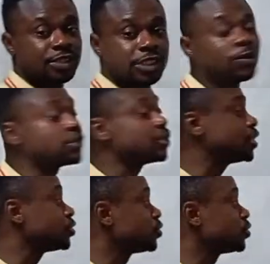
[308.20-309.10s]
see what we need
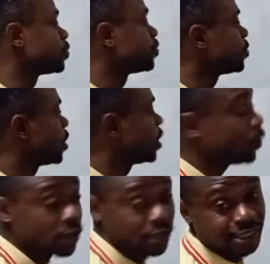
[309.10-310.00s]
to do. The
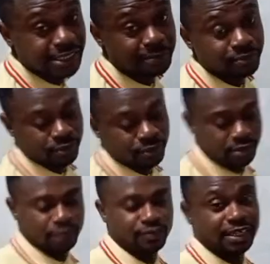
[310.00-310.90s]
question is simple. In
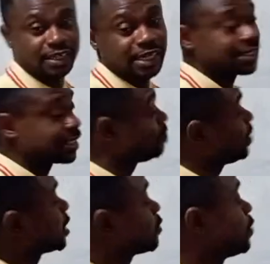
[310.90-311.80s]
fact, that is the
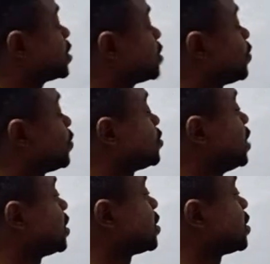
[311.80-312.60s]
simplest question for today.